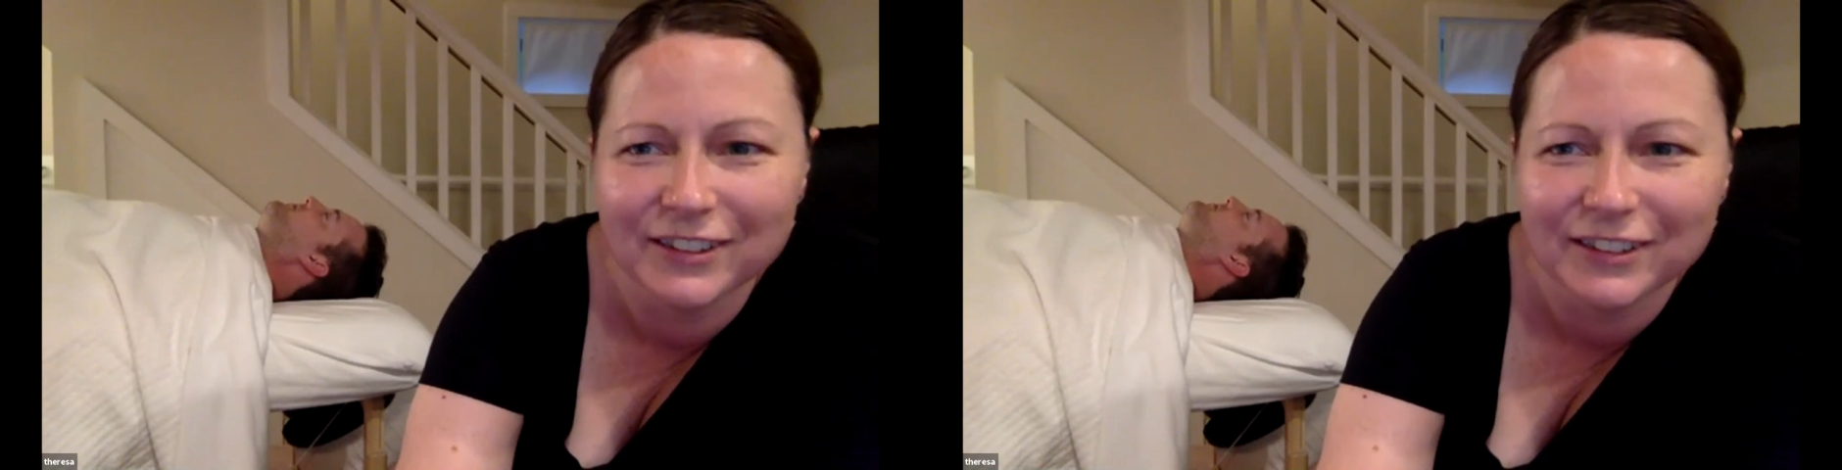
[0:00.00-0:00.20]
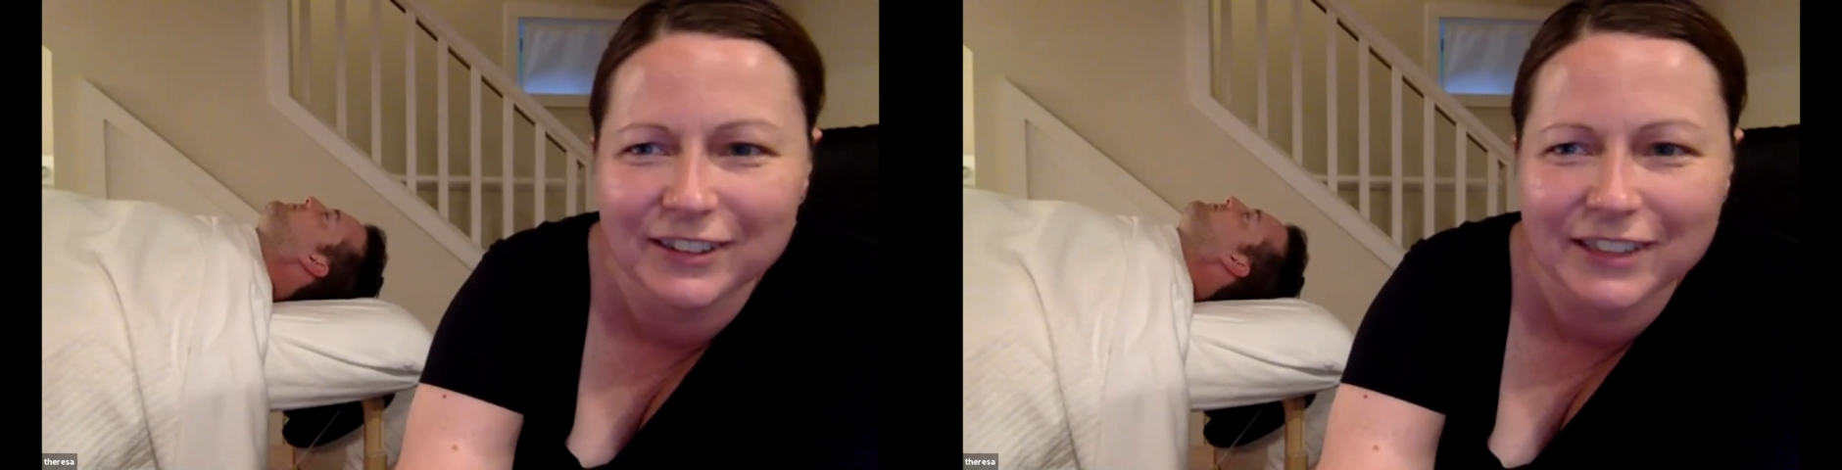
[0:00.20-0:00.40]

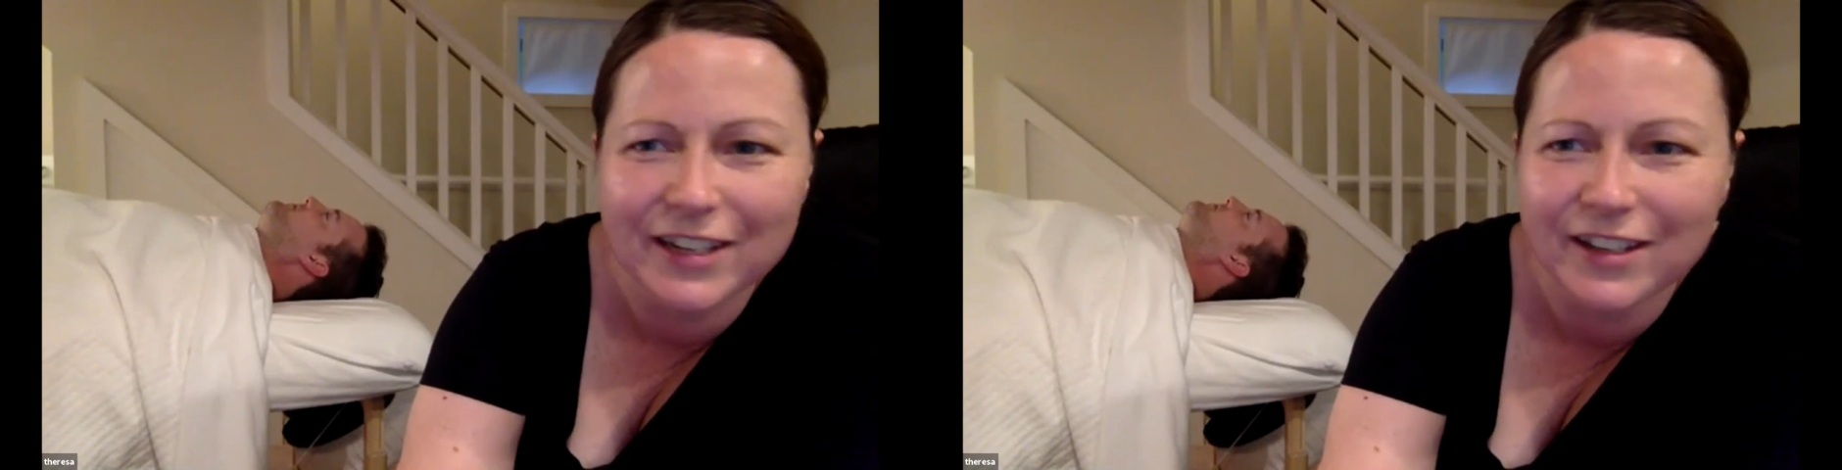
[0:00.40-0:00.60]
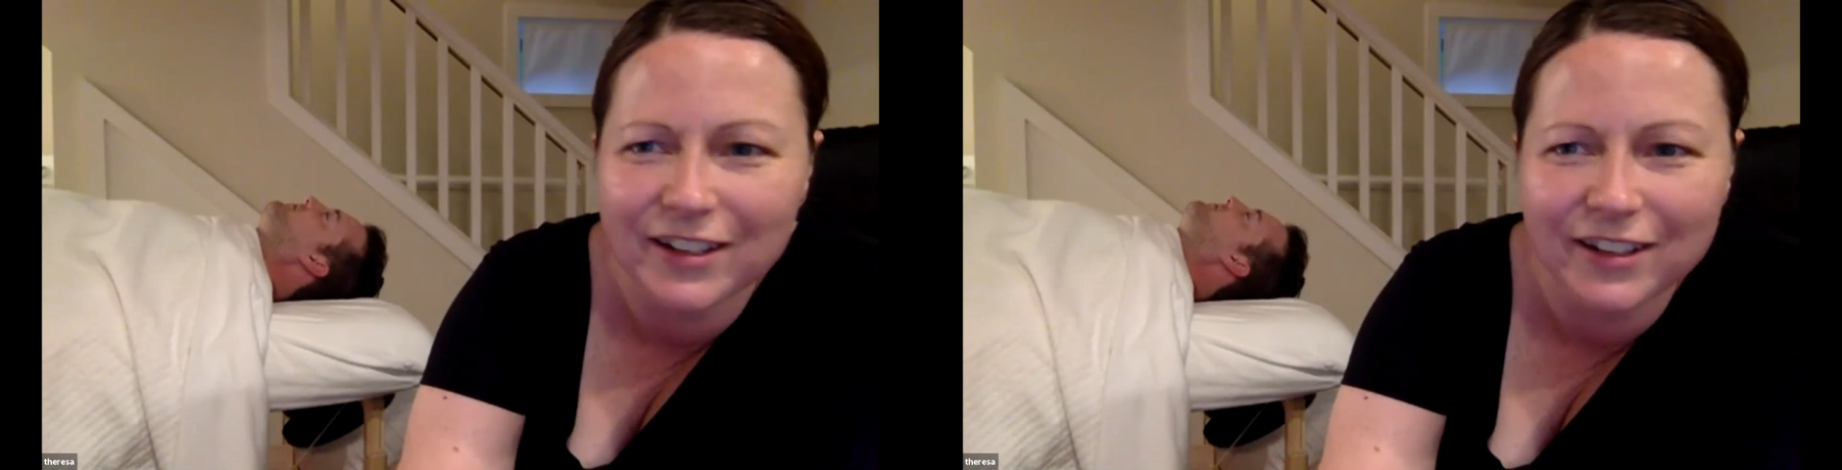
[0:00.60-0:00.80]

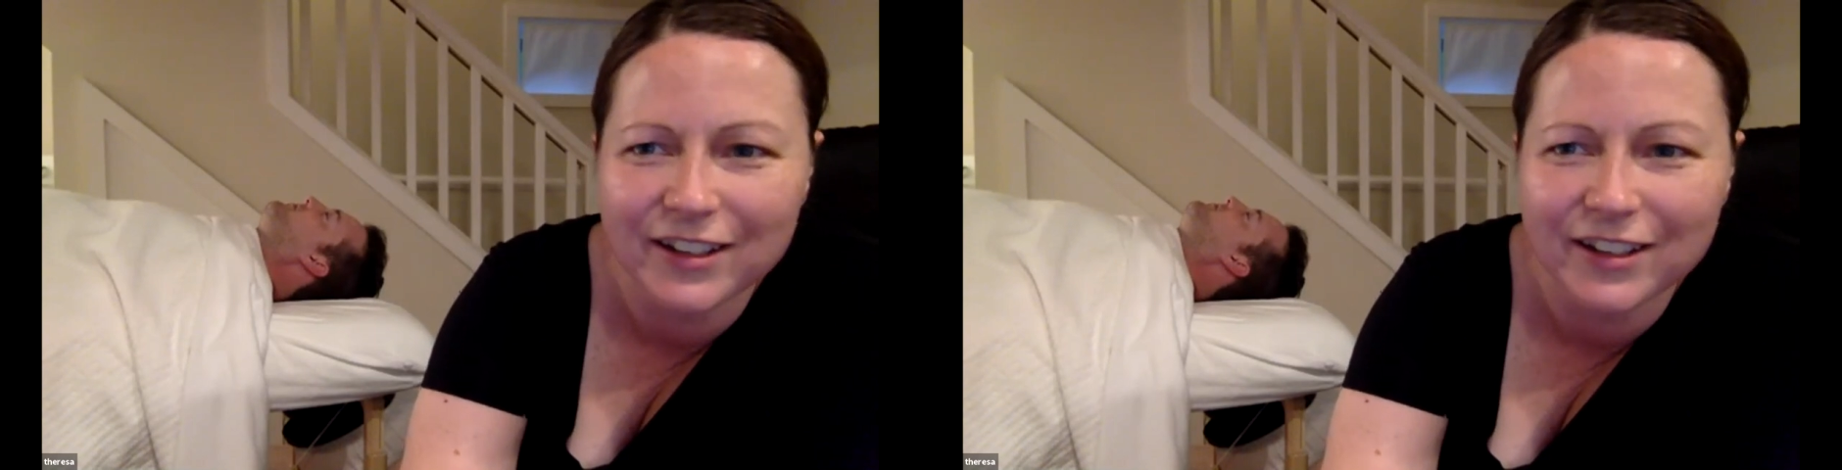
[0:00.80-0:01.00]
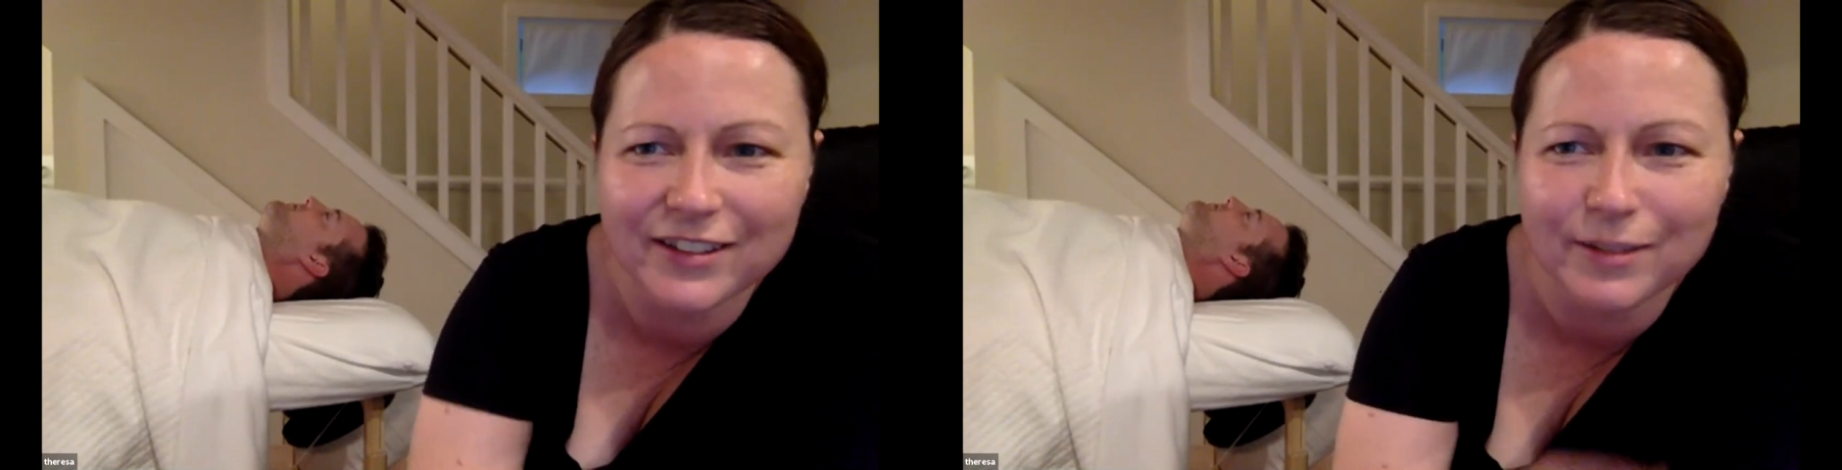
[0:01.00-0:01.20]

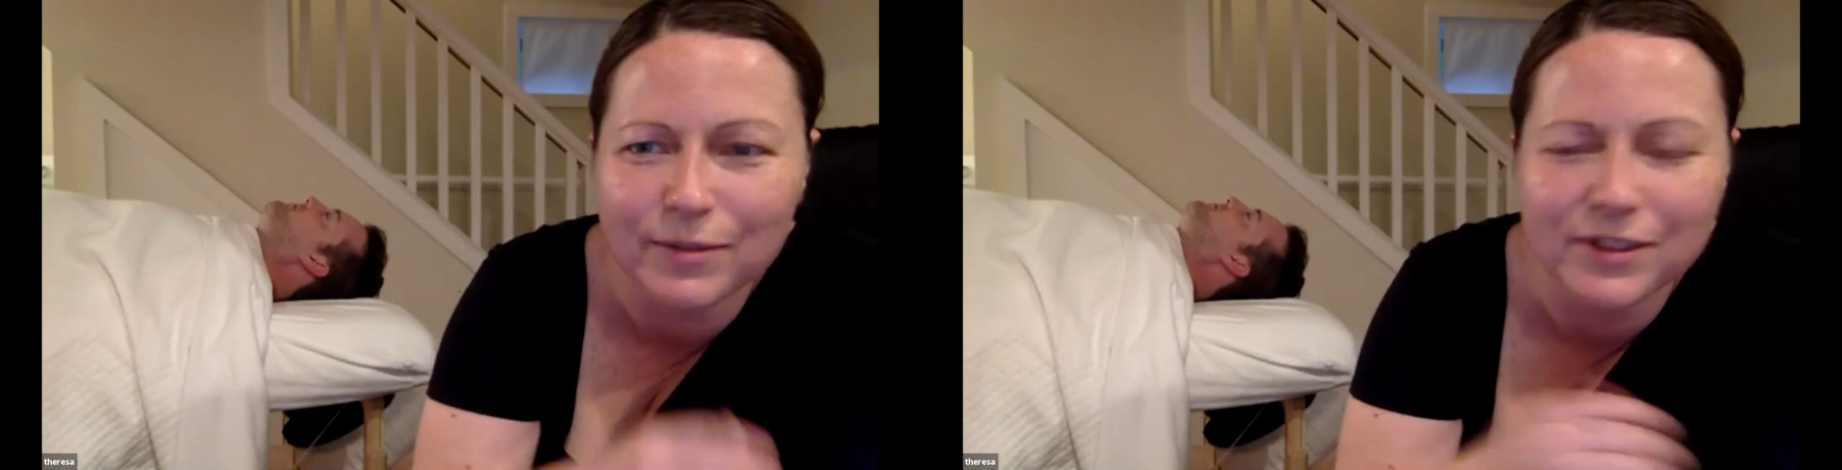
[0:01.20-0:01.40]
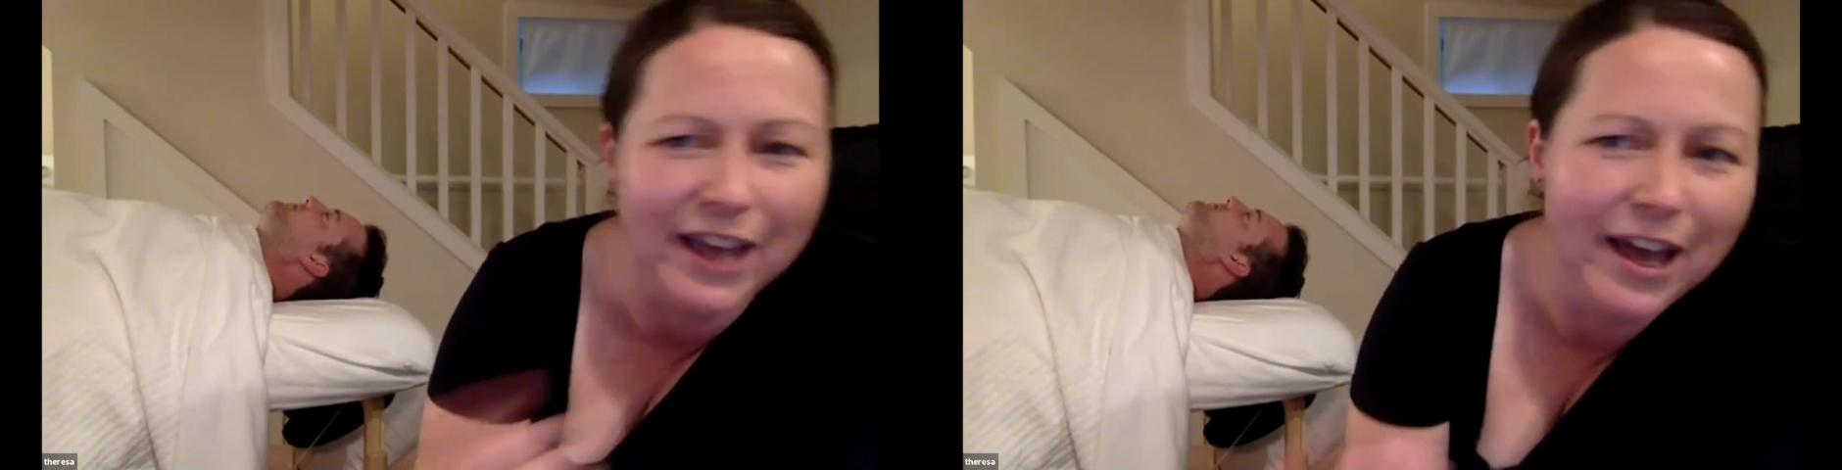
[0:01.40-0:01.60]
he
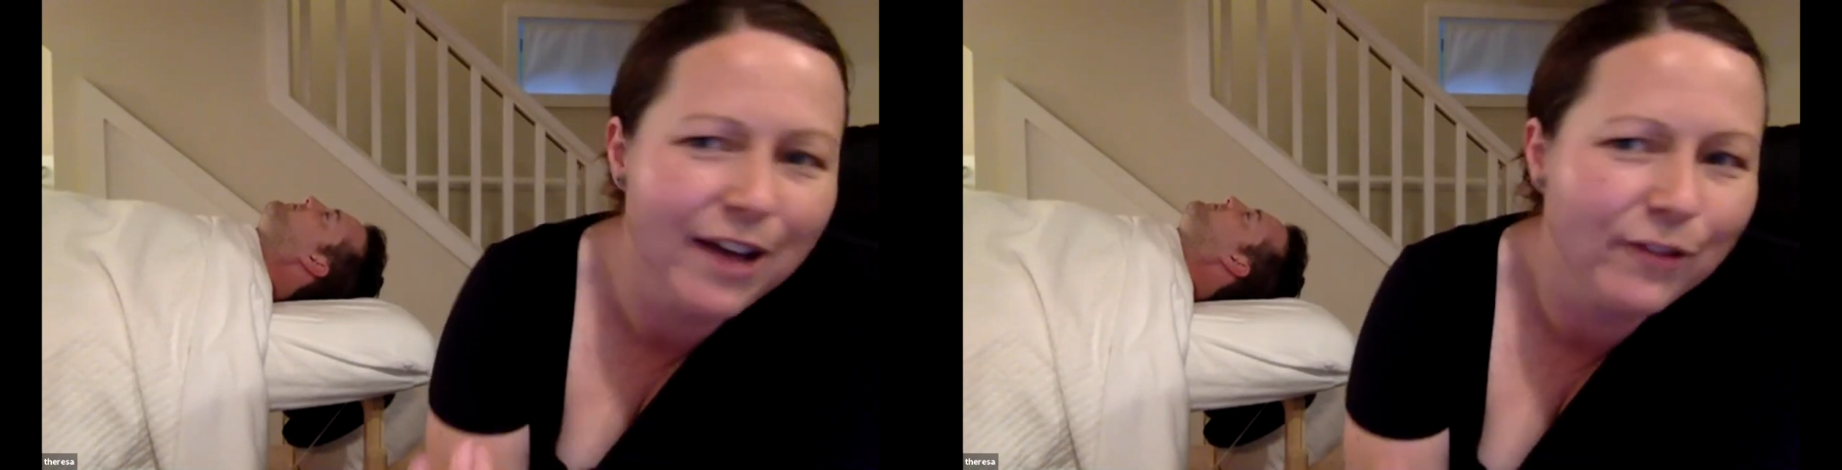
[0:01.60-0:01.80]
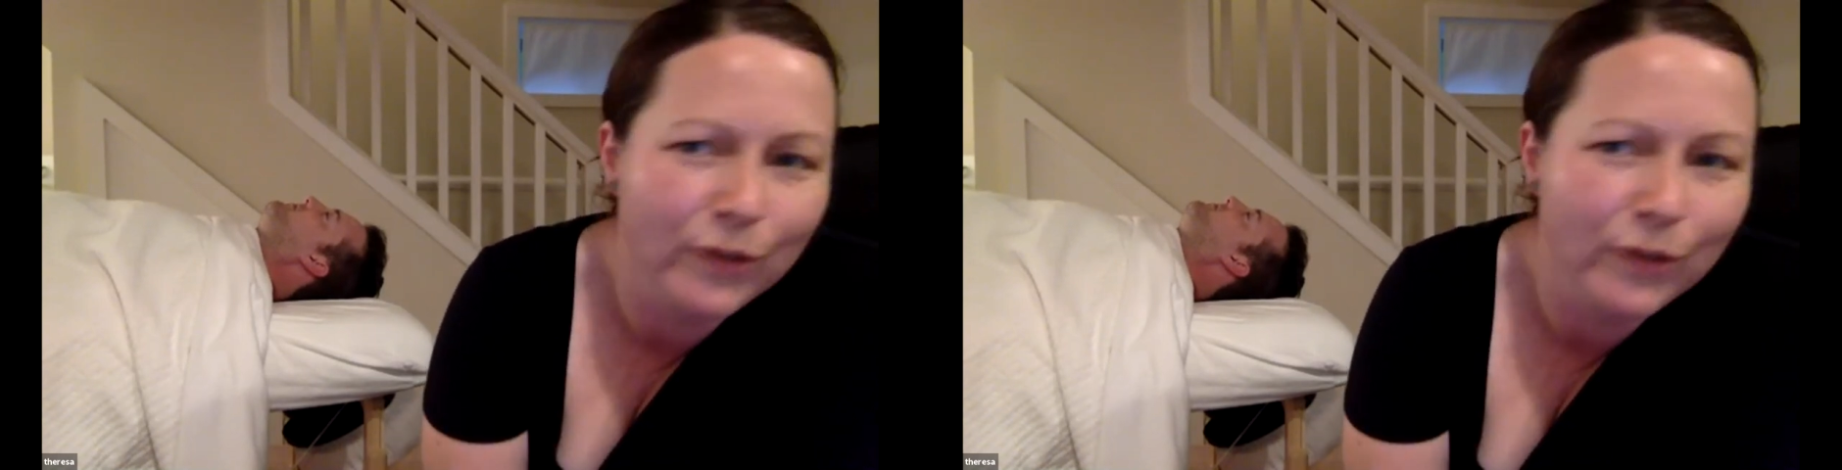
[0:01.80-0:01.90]
seemed to have